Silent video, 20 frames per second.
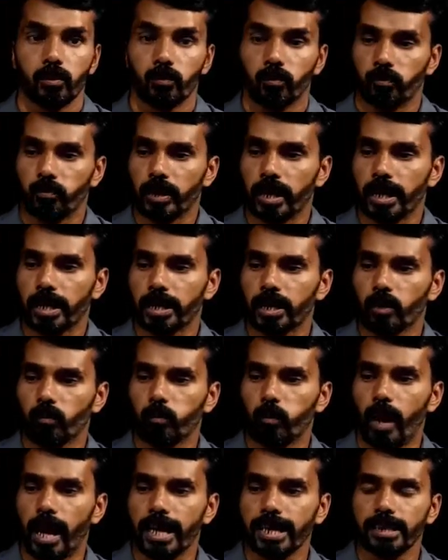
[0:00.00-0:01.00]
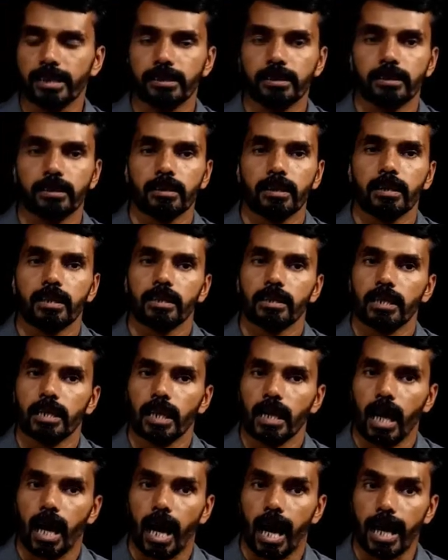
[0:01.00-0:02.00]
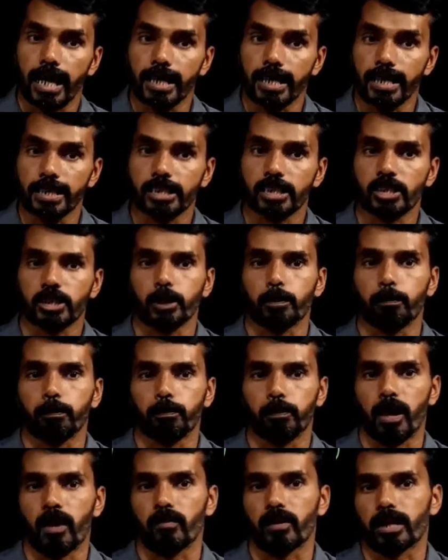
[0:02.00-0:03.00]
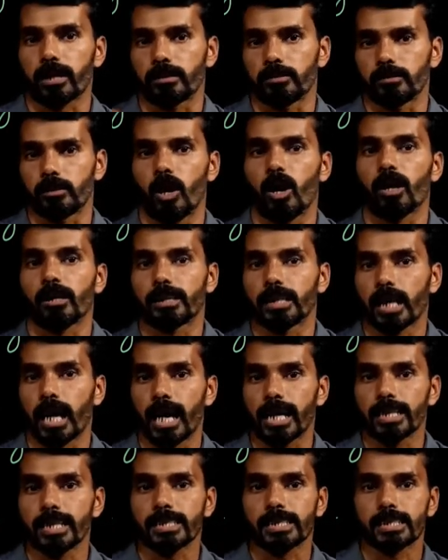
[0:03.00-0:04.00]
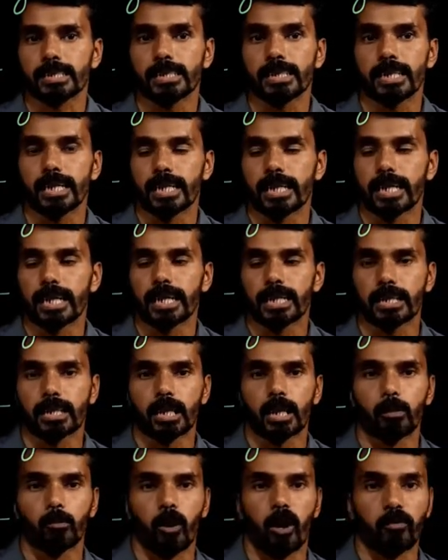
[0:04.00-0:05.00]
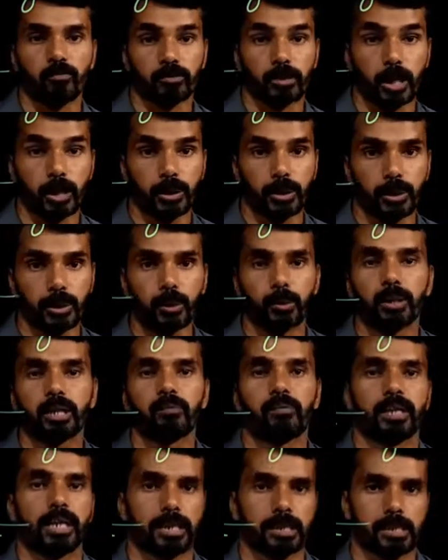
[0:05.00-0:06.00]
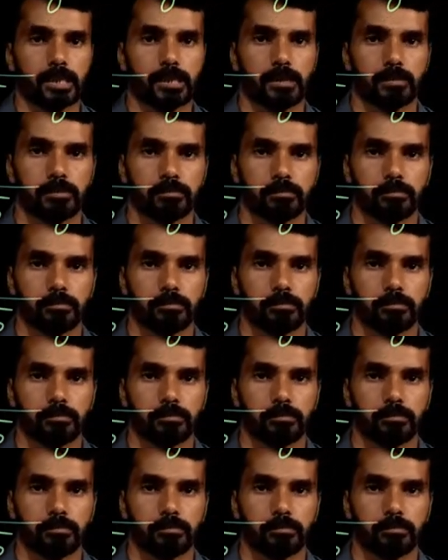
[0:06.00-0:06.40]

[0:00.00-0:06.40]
we divide the highest power or the highest degree term of the new dividend